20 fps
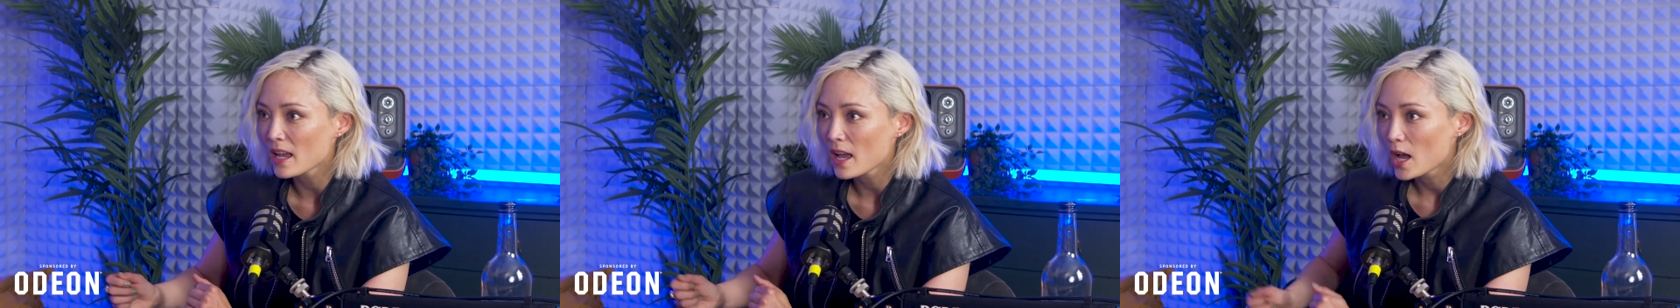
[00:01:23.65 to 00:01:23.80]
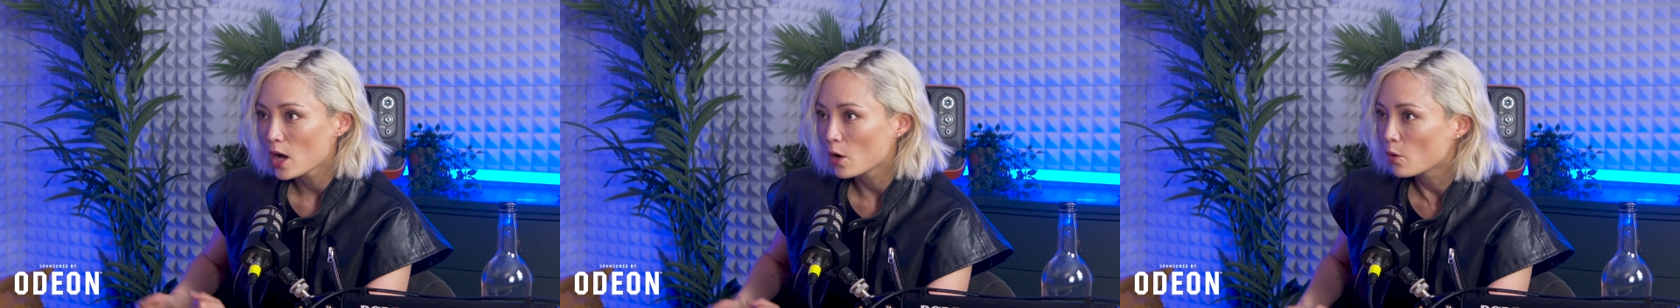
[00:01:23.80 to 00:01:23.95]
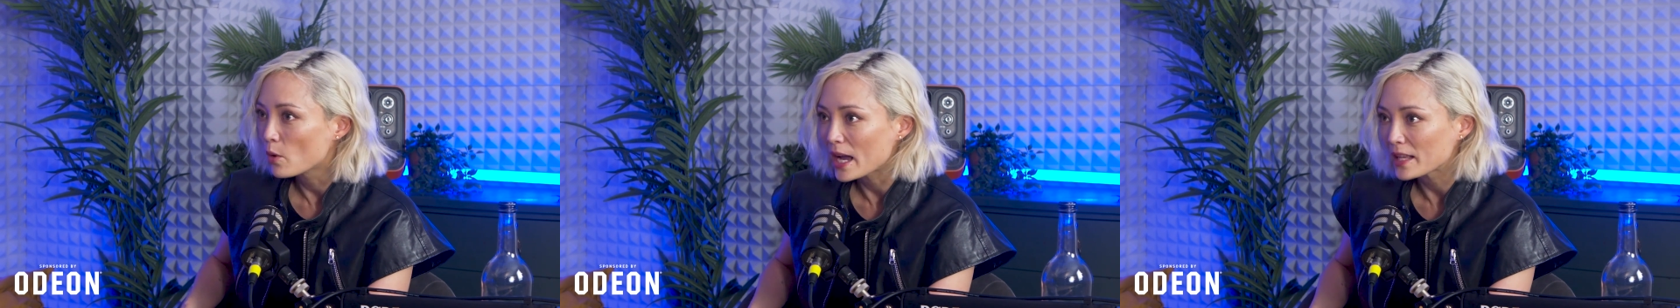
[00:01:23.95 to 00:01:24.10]

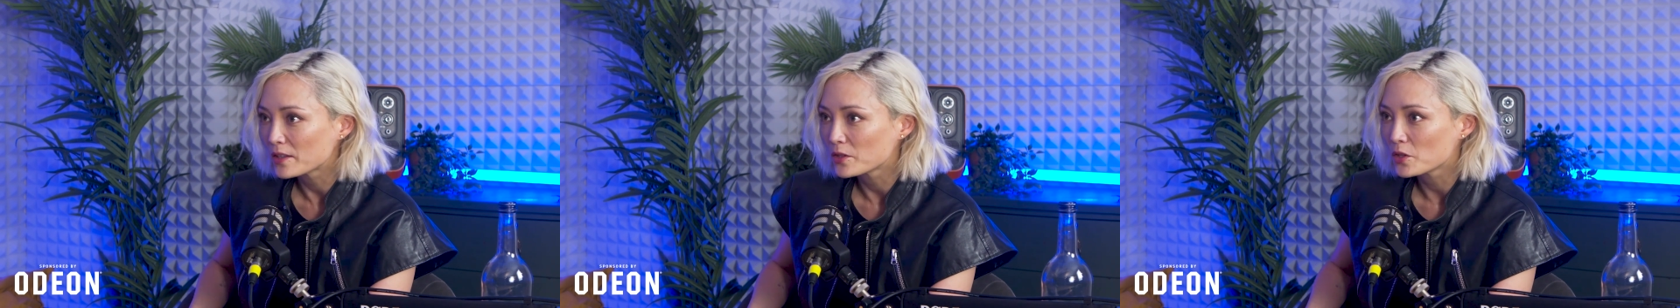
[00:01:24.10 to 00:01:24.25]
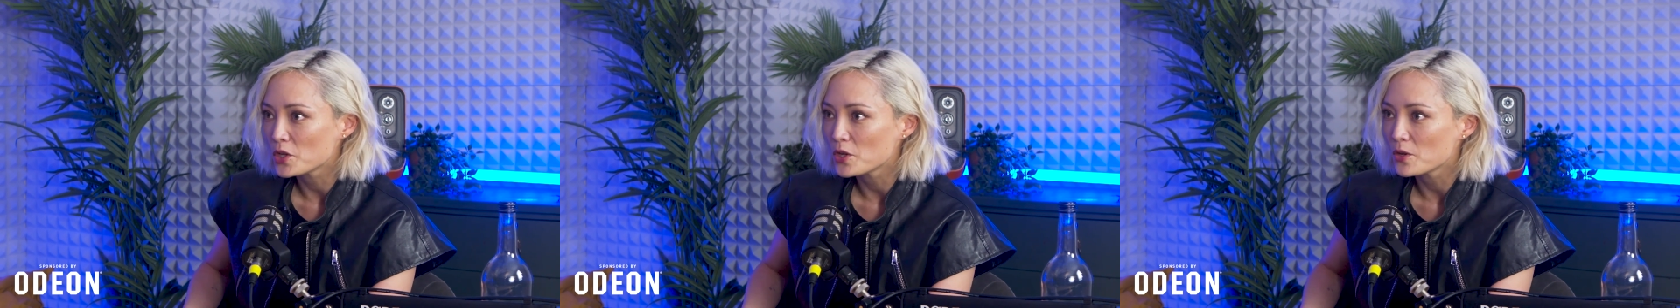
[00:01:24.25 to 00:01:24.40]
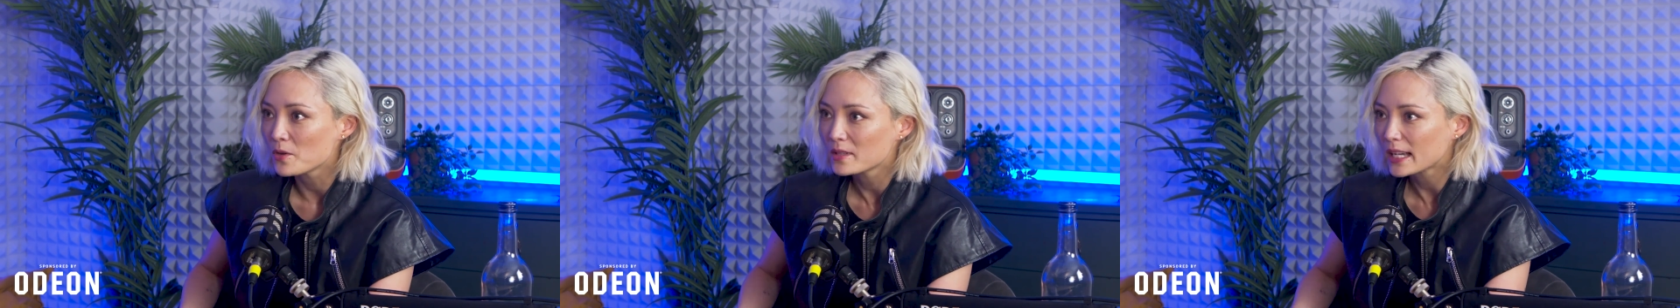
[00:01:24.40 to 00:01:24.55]
Yep. We had
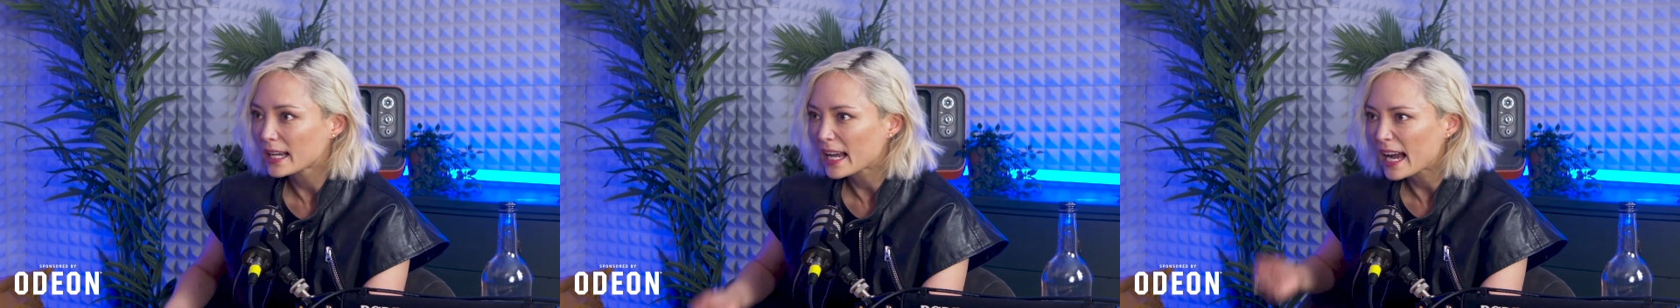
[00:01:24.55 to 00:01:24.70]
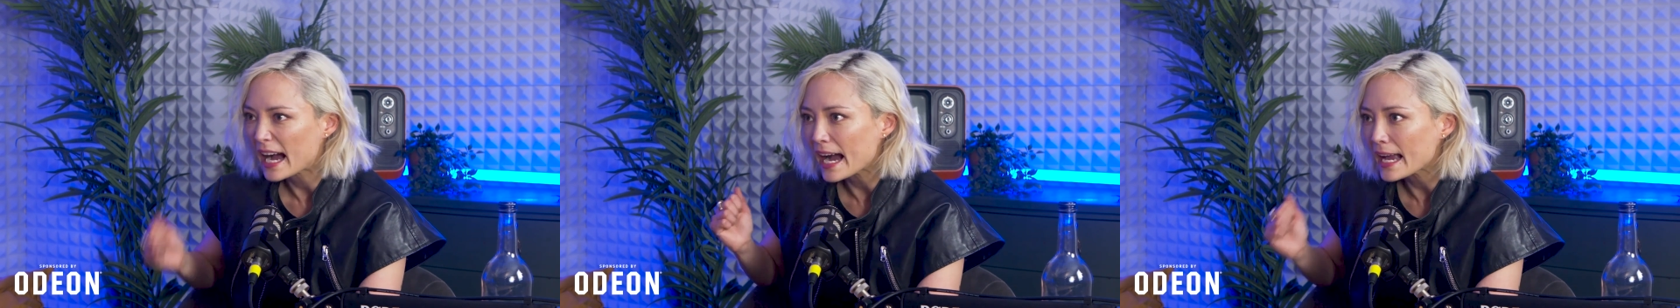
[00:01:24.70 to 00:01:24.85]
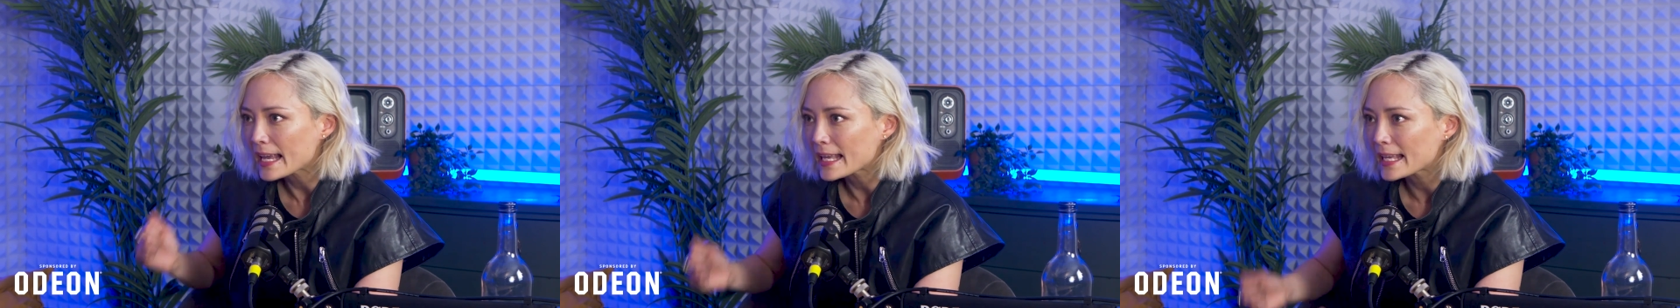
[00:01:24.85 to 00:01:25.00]
to use like
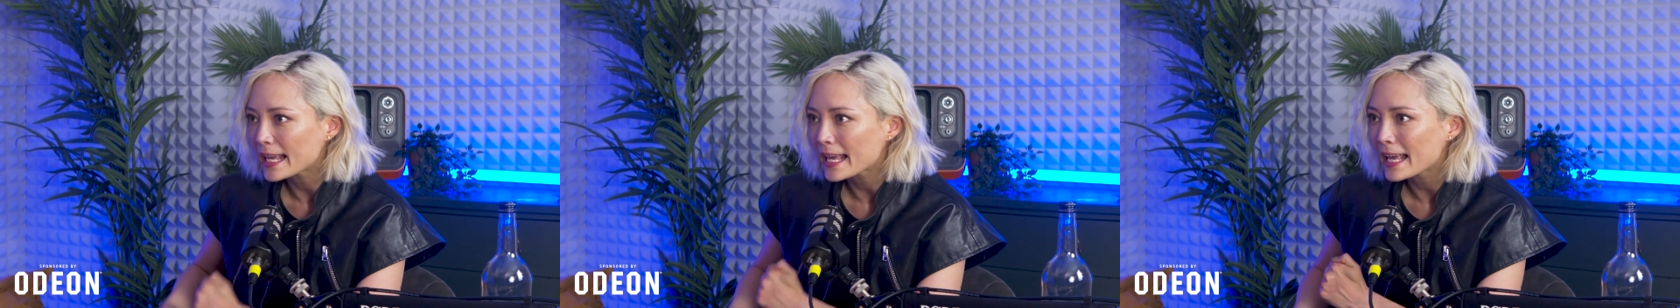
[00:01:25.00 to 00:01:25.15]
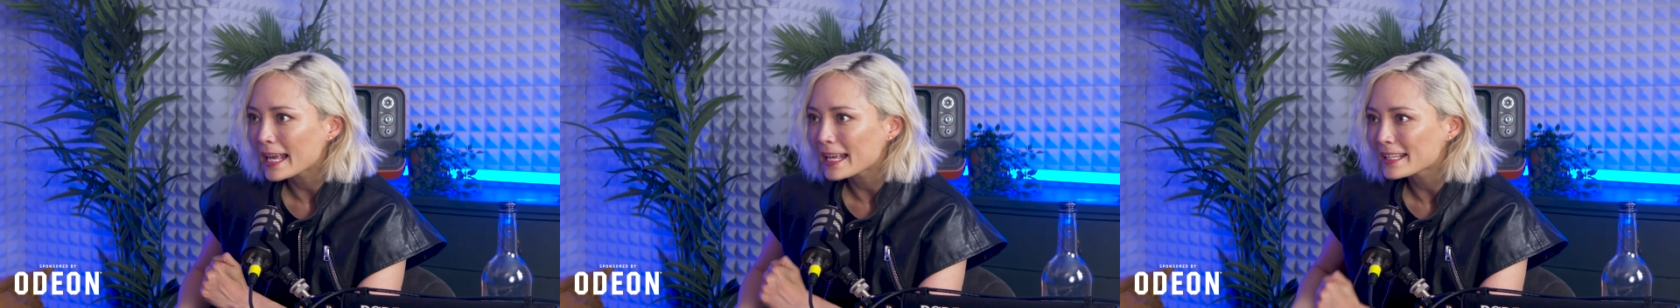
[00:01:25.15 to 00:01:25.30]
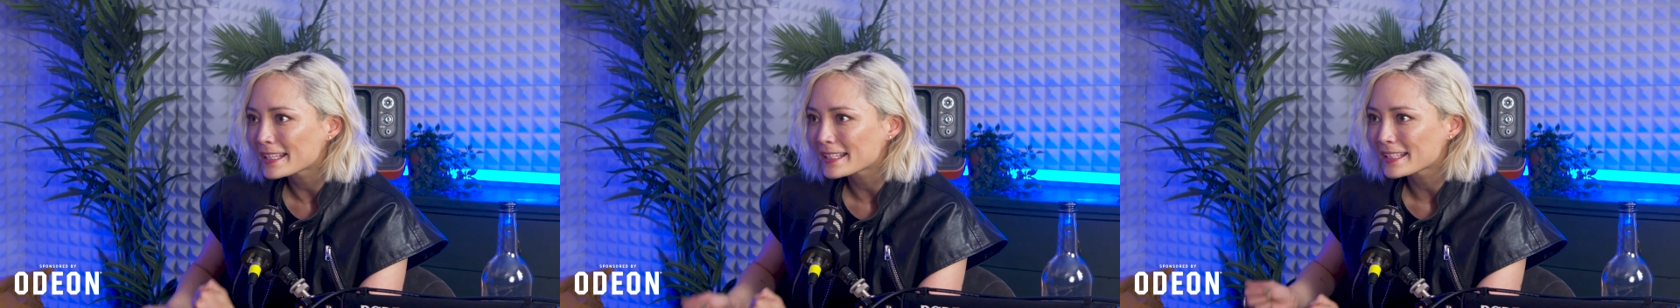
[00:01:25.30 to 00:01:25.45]
high
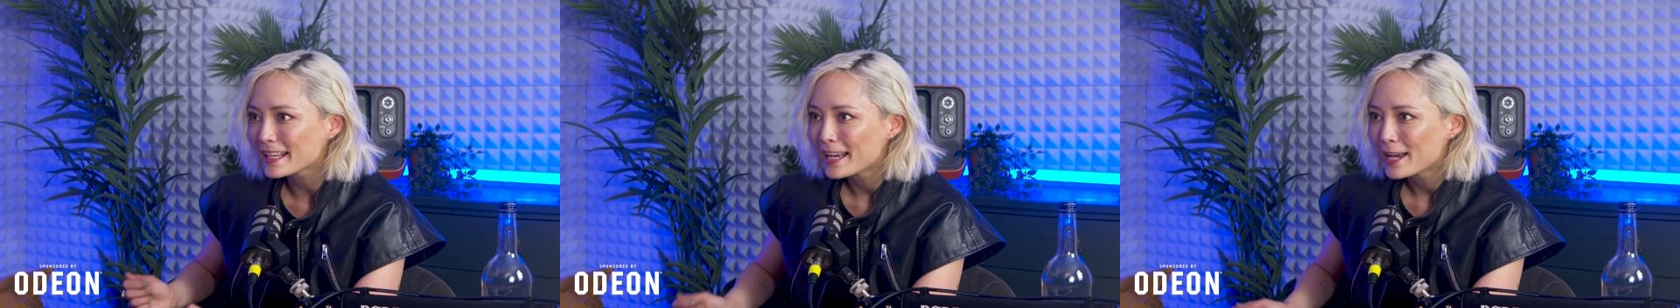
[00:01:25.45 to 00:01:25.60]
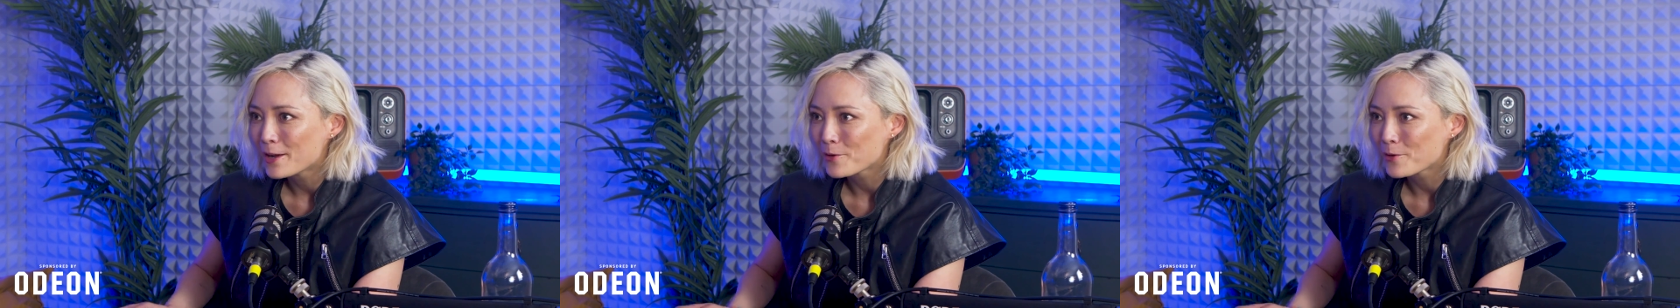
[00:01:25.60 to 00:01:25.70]
kicks,